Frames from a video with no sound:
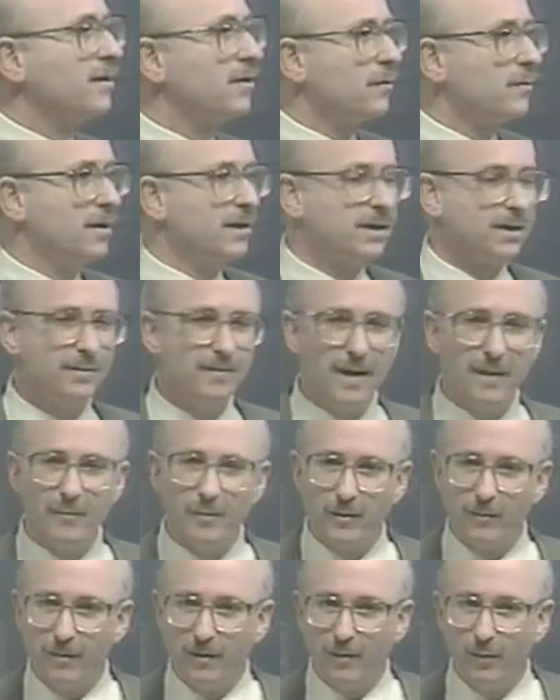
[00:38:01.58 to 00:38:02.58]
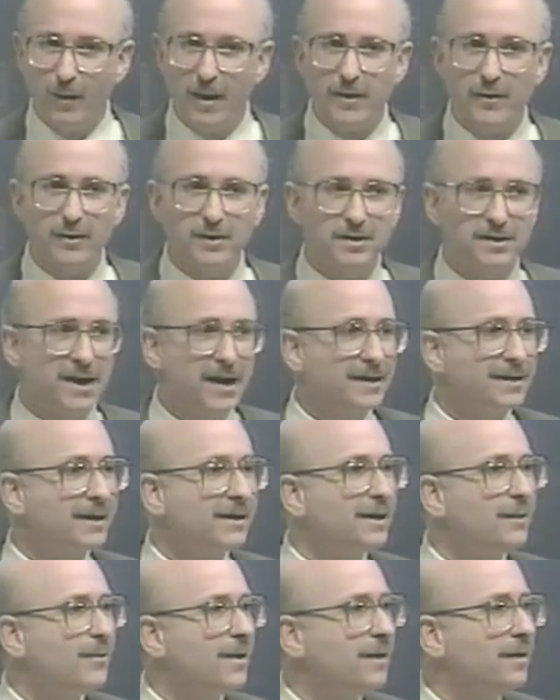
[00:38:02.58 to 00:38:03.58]
the risk memorable, whether it's
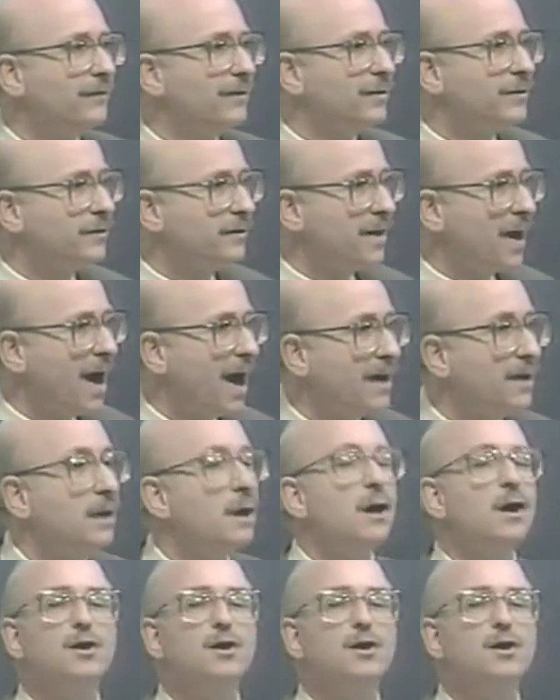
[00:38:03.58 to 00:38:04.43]
technically relevant or not,